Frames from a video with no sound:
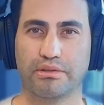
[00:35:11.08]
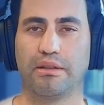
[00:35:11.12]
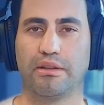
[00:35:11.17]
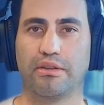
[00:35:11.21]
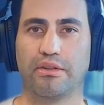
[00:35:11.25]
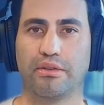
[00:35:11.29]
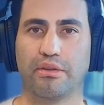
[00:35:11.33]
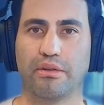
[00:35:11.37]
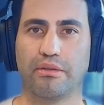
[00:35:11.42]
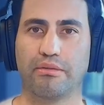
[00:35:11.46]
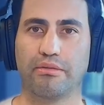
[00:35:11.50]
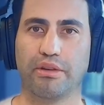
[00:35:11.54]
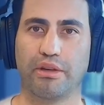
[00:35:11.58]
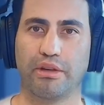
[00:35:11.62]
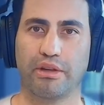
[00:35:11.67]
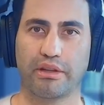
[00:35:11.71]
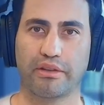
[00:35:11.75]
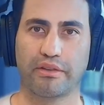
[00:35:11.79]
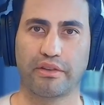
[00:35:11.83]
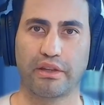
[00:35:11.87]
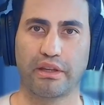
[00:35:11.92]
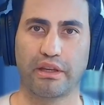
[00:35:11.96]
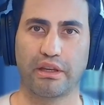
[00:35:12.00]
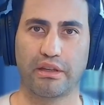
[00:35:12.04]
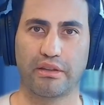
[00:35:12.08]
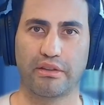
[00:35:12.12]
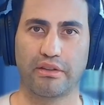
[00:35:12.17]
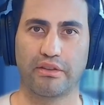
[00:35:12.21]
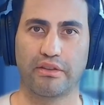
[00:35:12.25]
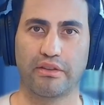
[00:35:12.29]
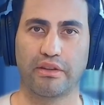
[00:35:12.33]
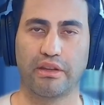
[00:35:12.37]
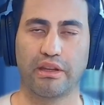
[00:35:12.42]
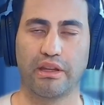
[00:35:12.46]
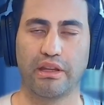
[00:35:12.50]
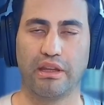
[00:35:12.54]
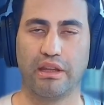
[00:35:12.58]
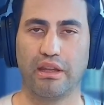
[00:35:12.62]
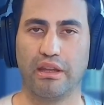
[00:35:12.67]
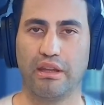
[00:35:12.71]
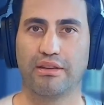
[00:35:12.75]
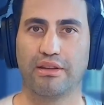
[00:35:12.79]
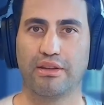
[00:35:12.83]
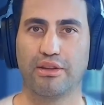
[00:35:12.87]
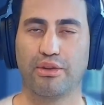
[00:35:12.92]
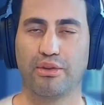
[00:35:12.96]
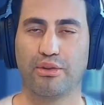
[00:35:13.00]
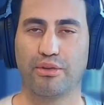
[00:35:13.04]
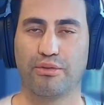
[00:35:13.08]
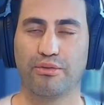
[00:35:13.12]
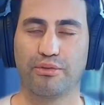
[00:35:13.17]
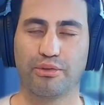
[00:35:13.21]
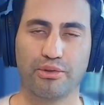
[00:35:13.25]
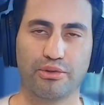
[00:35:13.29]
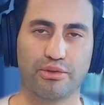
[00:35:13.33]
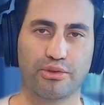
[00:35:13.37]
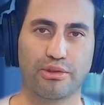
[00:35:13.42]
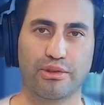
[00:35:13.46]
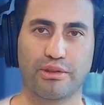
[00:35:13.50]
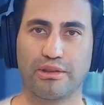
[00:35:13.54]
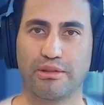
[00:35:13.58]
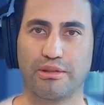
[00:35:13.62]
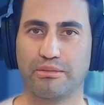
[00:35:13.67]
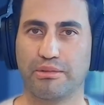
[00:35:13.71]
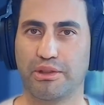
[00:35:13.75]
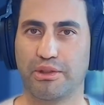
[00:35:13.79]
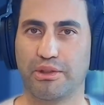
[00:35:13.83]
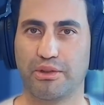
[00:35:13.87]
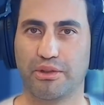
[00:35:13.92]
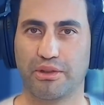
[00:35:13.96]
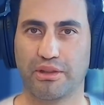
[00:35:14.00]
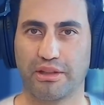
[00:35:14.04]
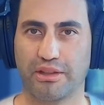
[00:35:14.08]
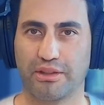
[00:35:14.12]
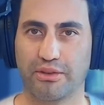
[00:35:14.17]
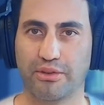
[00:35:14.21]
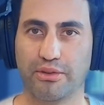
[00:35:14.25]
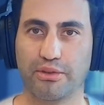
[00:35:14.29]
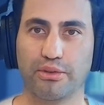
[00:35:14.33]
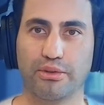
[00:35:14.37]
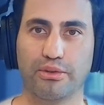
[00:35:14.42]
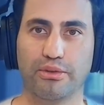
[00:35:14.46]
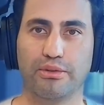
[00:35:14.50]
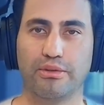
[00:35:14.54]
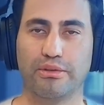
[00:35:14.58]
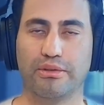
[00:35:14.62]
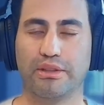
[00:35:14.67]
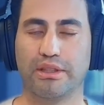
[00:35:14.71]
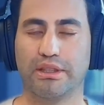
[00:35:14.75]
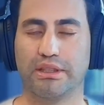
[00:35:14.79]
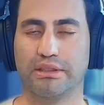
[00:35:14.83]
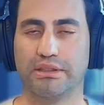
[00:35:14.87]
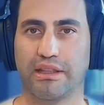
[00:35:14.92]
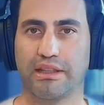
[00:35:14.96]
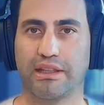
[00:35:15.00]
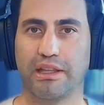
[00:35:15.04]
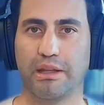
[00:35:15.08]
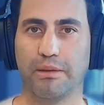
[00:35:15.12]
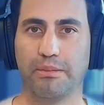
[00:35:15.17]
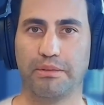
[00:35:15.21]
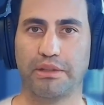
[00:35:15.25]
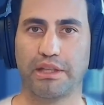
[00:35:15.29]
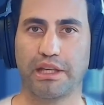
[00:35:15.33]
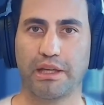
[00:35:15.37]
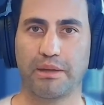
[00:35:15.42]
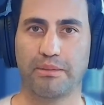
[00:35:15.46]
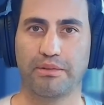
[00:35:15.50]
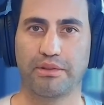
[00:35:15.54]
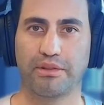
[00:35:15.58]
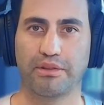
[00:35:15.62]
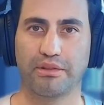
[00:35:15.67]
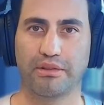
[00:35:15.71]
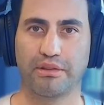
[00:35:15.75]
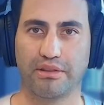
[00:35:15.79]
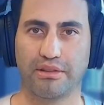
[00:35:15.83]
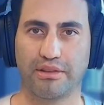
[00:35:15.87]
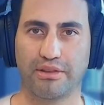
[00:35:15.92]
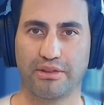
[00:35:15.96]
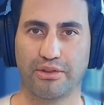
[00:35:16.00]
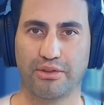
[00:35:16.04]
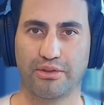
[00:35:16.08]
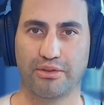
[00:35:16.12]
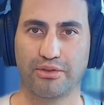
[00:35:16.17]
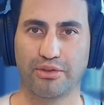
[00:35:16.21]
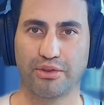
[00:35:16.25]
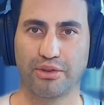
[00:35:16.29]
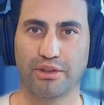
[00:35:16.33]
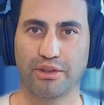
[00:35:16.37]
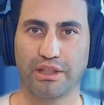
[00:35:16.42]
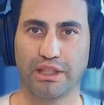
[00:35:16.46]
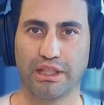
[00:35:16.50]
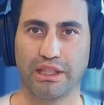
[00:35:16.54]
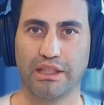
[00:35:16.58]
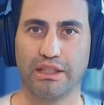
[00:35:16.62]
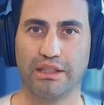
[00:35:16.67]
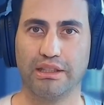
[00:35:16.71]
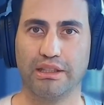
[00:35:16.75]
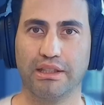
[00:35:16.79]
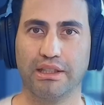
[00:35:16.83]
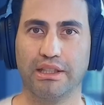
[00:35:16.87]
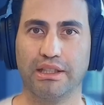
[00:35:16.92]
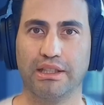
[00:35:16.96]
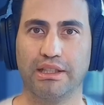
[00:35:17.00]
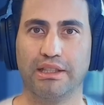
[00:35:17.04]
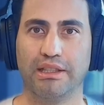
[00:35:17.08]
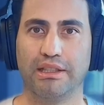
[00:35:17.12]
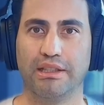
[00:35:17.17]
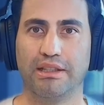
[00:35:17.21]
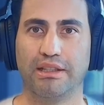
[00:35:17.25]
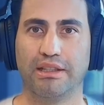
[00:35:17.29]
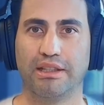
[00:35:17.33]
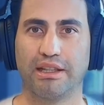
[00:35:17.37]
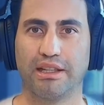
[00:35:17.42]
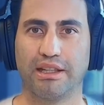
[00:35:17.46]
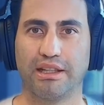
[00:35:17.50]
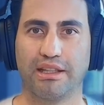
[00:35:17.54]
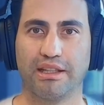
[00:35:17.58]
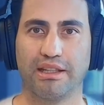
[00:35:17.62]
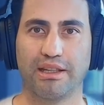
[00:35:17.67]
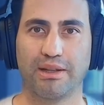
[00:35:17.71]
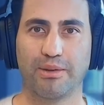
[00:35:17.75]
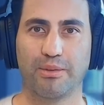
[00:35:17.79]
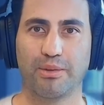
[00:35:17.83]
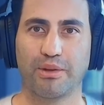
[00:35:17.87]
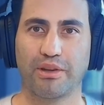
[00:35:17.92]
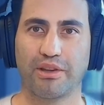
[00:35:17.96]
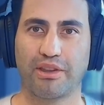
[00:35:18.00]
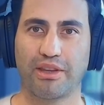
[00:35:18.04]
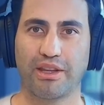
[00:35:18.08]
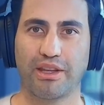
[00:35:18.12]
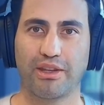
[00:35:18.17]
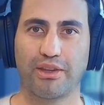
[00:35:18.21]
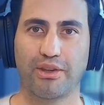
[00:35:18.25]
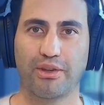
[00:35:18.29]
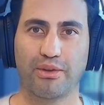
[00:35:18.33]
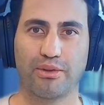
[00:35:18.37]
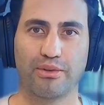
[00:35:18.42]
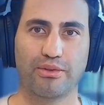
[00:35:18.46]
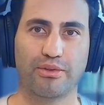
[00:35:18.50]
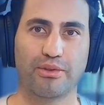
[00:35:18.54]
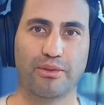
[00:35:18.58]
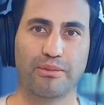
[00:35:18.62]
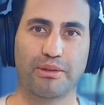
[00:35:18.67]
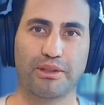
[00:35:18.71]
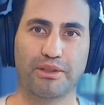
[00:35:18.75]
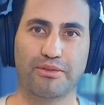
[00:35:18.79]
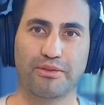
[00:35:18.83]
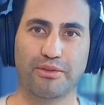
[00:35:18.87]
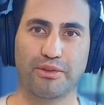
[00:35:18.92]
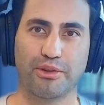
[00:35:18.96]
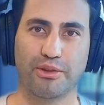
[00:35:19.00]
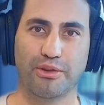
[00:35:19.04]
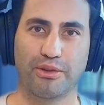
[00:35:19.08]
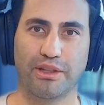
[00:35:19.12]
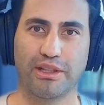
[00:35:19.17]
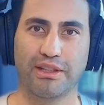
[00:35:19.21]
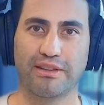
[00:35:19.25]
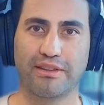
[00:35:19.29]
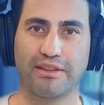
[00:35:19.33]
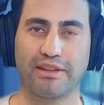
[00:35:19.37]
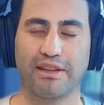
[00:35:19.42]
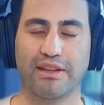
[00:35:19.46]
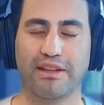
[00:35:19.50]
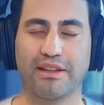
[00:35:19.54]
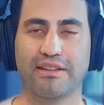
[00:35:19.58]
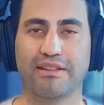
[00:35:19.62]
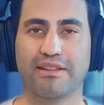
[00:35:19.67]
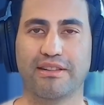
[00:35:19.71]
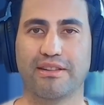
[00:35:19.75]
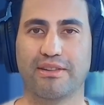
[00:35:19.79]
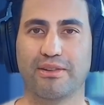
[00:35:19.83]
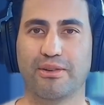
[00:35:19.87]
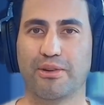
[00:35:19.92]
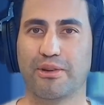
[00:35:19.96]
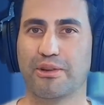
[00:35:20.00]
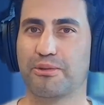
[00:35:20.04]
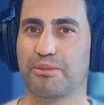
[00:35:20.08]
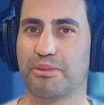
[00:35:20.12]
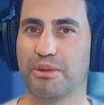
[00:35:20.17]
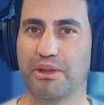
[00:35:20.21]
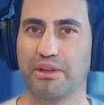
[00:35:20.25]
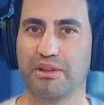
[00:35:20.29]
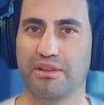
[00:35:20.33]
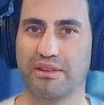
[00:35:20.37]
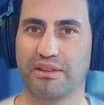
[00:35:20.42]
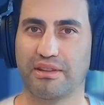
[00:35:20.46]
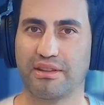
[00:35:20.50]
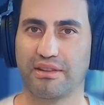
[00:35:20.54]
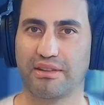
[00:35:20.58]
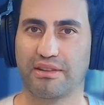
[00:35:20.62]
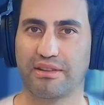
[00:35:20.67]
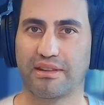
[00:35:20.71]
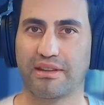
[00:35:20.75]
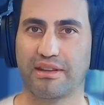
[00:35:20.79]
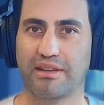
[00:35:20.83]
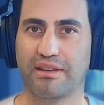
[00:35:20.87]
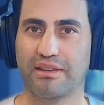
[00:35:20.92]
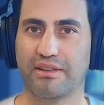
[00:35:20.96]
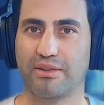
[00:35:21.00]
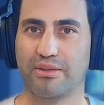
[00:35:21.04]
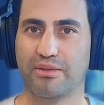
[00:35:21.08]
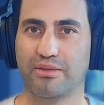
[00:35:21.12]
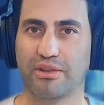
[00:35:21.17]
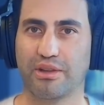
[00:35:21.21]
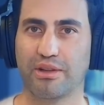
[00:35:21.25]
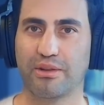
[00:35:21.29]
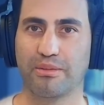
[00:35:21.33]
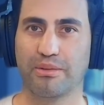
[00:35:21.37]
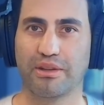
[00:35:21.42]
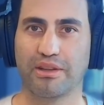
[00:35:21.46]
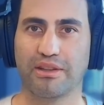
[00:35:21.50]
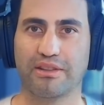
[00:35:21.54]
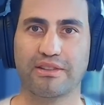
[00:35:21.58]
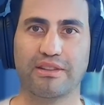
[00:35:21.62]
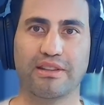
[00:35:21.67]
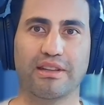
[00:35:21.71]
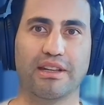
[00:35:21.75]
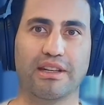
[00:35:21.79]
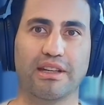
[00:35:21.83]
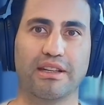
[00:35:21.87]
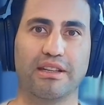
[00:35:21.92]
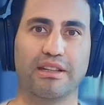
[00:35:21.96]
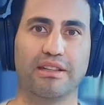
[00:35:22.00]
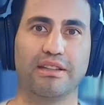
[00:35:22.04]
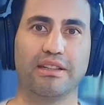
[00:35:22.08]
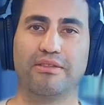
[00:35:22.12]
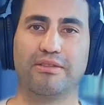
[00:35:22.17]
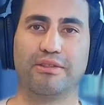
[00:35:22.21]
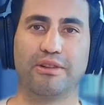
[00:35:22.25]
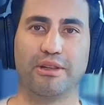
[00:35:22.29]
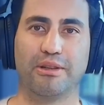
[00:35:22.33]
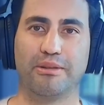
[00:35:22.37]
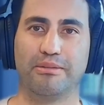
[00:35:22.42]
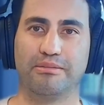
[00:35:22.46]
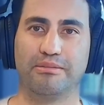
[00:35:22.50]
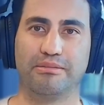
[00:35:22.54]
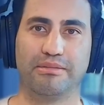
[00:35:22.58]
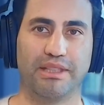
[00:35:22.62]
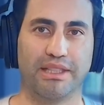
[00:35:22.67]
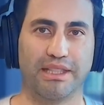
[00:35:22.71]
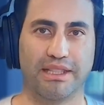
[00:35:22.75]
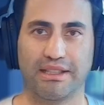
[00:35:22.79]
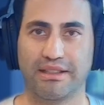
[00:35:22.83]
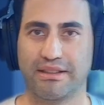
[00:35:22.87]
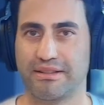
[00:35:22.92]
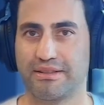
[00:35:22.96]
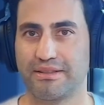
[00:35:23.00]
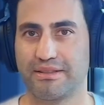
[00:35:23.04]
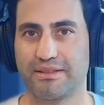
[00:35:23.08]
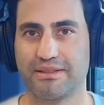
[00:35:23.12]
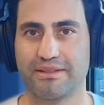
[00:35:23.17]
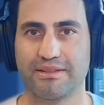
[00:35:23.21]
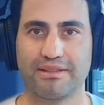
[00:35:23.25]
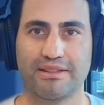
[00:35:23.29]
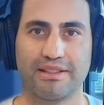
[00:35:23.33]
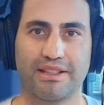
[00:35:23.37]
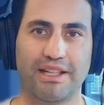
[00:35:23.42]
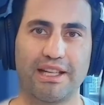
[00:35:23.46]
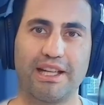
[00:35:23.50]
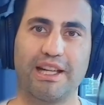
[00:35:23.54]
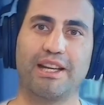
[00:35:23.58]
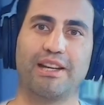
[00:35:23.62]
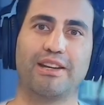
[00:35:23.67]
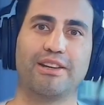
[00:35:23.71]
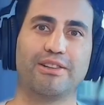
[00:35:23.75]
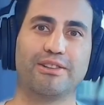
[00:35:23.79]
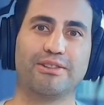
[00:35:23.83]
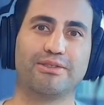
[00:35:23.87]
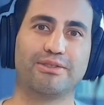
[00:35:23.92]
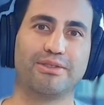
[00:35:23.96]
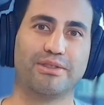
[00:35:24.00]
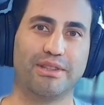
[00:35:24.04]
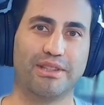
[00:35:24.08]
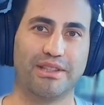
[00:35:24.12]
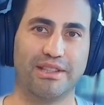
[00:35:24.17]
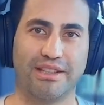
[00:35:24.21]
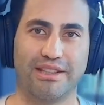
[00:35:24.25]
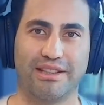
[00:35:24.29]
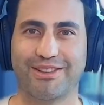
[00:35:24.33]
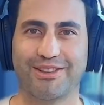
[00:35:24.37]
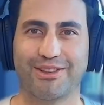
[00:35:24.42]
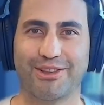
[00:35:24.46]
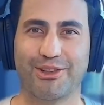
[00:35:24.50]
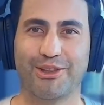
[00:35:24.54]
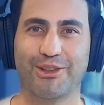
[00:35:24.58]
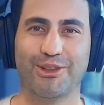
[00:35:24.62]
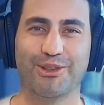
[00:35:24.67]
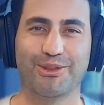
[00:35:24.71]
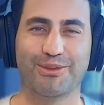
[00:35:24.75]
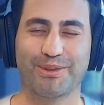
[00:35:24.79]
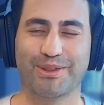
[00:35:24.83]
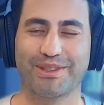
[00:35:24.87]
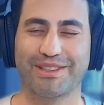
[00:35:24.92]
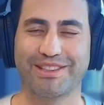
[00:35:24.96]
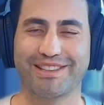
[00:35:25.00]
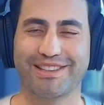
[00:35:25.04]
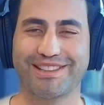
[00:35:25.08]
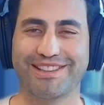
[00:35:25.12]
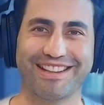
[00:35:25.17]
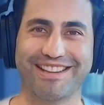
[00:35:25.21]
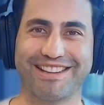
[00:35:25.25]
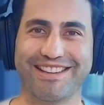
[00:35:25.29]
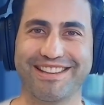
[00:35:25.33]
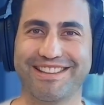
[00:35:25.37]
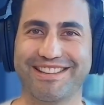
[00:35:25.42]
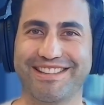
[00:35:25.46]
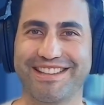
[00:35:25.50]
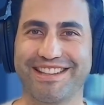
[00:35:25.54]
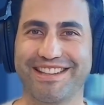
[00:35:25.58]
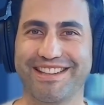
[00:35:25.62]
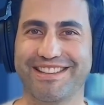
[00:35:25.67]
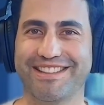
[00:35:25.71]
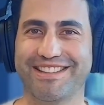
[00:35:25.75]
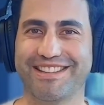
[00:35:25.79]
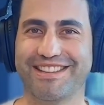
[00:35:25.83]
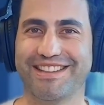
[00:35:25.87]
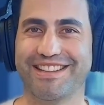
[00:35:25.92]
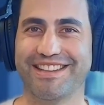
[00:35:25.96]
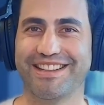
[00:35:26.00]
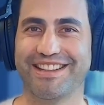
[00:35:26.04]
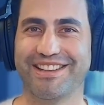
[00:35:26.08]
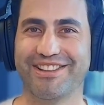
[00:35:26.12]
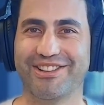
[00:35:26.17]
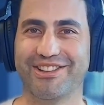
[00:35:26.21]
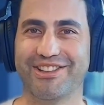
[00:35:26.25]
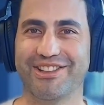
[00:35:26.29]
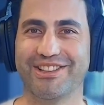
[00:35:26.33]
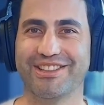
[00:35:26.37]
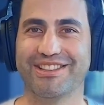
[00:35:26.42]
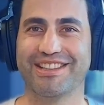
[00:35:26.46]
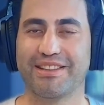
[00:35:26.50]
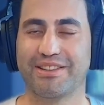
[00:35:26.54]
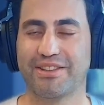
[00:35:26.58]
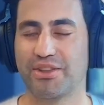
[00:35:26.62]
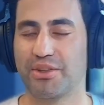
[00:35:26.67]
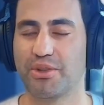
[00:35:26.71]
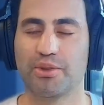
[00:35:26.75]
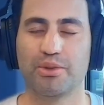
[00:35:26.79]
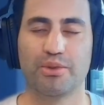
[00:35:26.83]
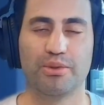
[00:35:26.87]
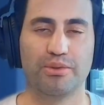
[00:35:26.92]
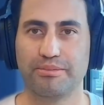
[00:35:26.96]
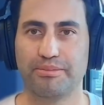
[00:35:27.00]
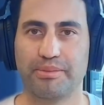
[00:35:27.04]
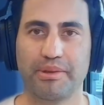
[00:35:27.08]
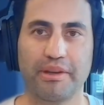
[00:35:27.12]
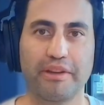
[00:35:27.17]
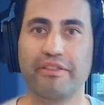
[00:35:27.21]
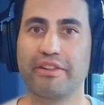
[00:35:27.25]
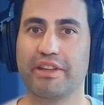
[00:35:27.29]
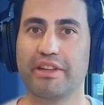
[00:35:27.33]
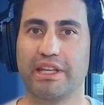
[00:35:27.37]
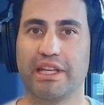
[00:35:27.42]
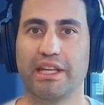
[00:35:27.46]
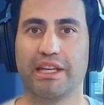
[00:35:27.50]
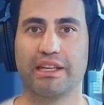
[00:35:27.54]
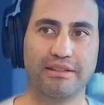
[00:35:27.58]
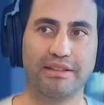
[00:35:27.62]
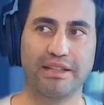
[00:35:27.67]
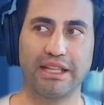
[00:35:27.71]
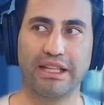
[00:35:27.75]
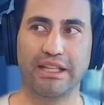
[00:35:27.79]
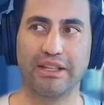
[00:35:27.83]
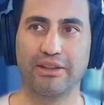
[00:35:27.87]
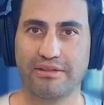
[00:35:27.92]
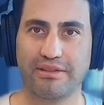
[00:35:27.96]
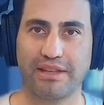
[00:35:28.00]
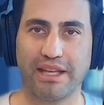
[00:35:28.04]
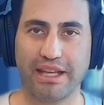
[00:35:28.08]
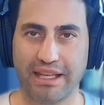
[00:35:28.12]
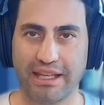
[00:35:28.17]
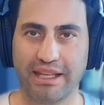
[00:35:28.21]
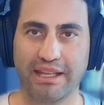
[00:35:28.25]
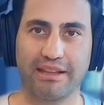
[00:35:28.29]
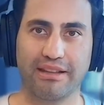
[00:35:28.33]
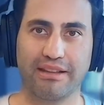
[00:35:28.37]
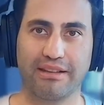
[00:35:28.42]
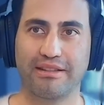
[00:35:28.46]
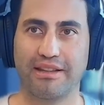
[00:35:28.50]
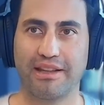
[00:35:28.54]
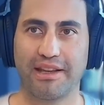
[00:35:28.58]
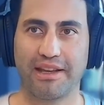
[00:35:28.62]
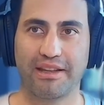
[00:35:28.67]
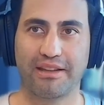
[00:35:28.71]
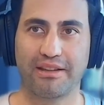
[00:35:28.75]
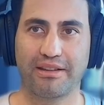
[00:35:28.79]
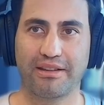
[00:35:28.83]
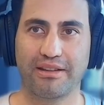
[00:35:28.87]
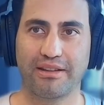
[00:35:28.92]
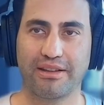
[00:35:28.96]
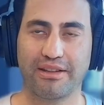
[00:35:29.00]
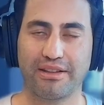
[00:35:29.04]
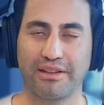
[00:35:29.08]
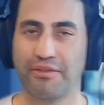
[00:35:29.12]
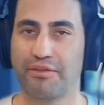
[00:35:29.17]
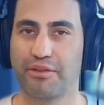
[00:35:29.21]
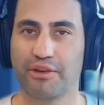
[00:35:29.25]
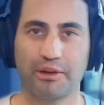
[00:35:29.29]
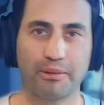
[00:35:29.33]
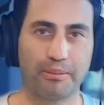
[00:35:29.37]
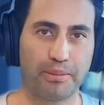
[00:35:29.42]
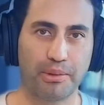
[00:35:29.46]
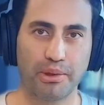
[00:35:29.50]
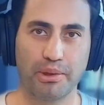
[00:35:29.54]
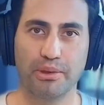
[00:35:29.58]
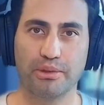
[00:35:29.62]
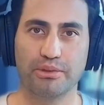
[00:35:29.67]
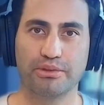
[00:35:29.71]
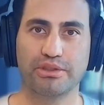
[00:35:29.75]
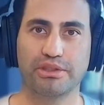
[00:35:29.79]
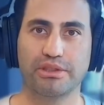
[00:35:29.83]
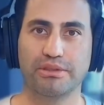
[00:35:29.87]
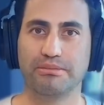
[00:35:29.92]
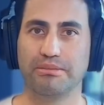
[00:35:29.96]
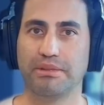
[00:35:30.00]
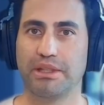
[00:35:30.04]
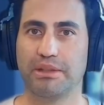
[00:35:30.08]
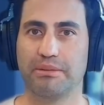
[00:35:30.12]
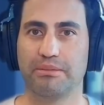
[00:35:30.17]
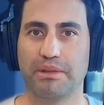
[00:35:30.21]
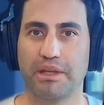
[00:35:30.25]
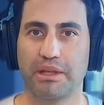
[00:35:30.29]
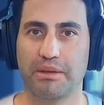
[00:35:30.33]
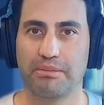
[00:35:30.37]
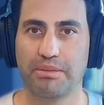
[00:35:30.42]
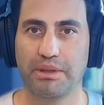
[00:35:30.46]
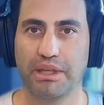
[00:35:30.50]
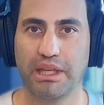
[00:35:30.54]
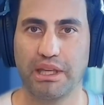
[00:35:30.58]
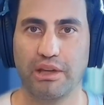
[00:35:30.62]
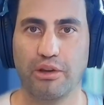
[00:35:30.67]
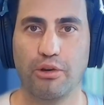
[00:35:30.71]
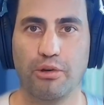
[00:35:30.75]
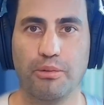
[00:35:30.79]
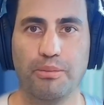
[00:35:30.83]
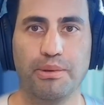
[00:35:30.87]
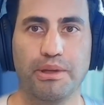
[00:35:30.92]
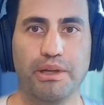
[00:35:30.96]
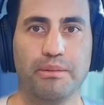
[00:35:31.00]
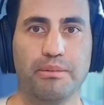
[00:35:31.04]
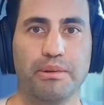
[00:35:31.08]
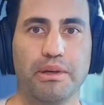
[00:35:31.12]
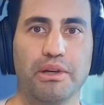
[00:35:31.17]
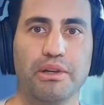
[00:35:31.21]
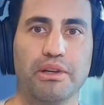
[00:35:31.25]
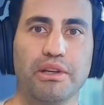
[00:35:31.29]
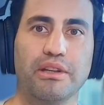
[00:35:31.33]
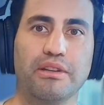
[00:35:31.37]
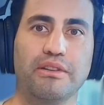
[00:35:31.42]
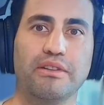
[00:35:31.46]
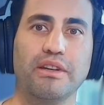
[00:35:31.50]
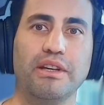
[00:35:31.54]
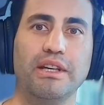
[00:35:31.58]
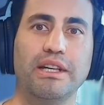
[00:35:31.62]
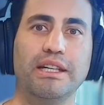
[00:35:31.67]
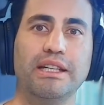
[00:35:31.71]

So I'm very excited to see your future and what you're going to do and keep tabs on your journey. I want to thank you so much for your insights and your experiences that you shared with us today, from like the high country girls, which is the THC girls, to pivoting and taking like a different approach and being open about it.